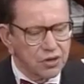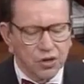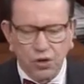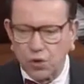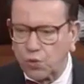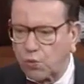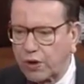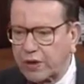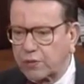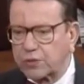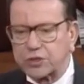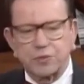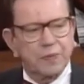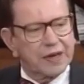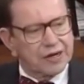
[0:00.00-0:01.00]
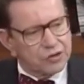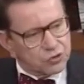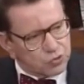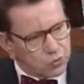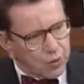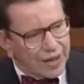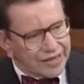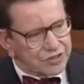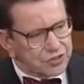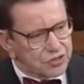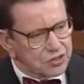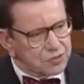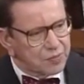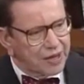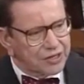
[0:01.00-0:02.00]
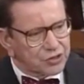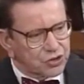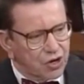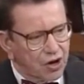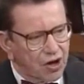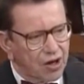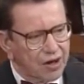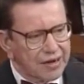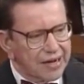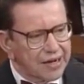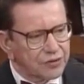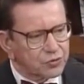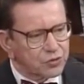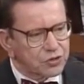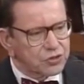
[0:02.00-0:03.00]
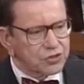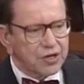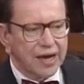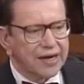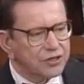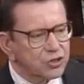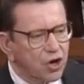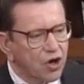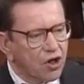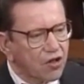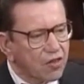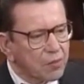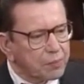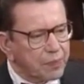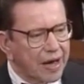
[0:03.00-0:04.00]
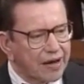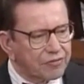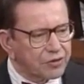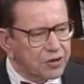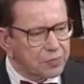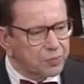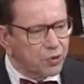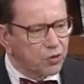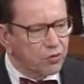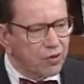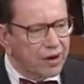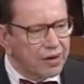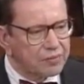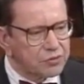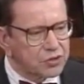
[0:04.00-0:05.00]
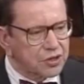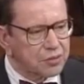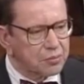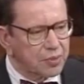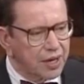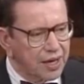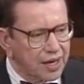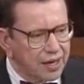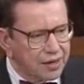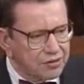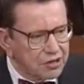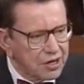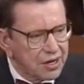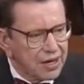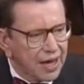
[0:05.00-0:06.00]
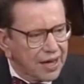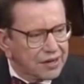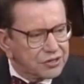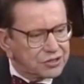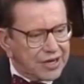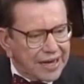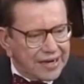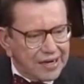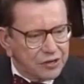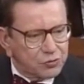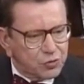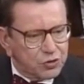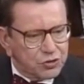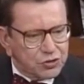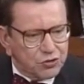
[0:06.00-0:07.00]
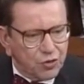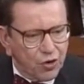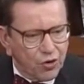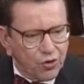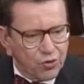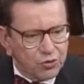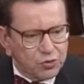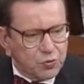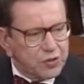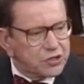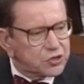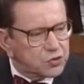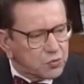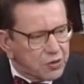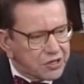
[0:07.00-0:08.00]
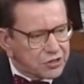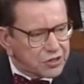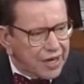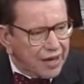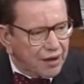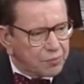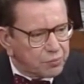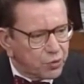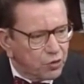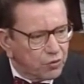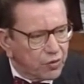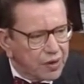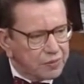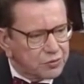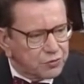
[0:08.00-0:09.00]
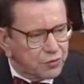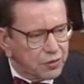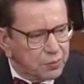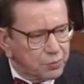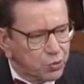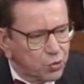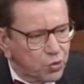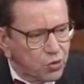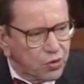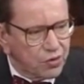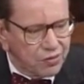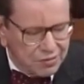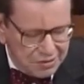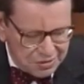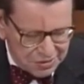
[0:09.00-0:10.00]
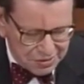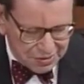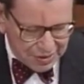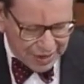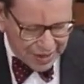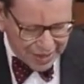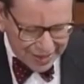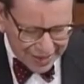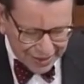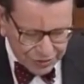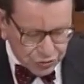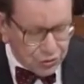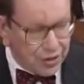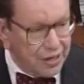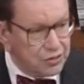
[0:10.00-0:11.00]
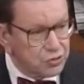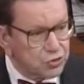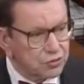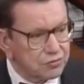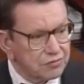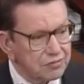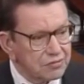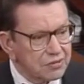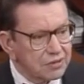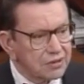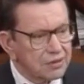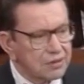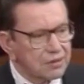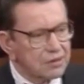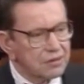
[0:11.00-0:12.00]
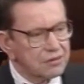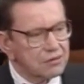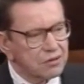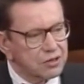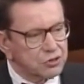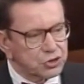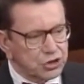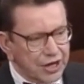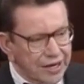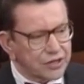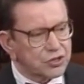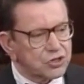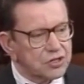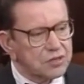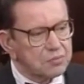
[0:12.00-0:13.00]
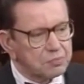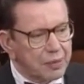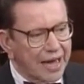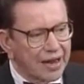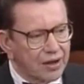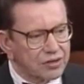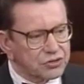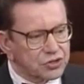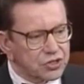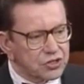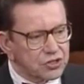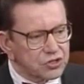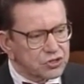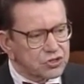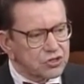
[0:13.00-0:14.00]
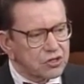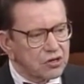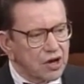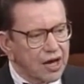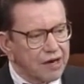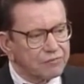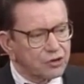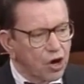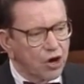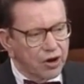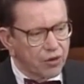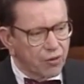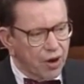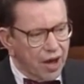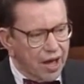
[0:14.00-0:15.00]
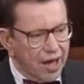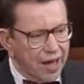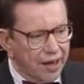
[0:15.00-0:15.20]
We will spend twice as much on interest as all the poverty programs combined. And as that interest grows, we squeeze out programs for the poor and education. The checks and balances have gone awry.